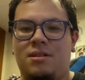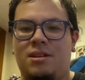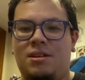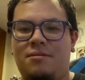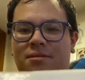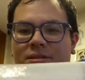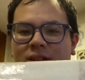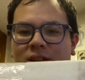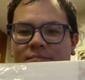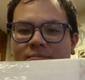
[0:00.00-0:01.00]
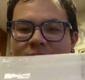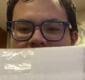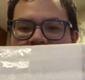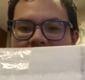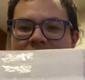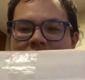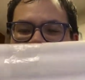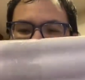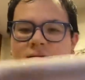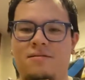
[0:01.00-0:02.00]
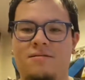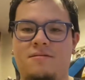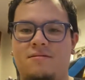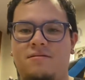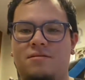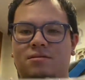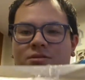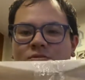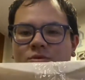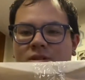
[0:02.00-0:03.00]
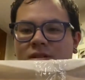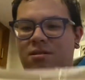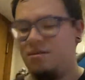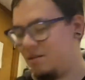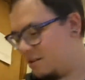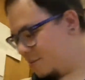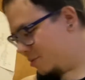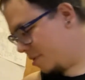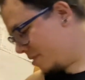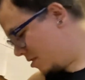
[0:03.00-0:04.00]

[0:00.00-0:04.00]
here's the deck. The wood comes with,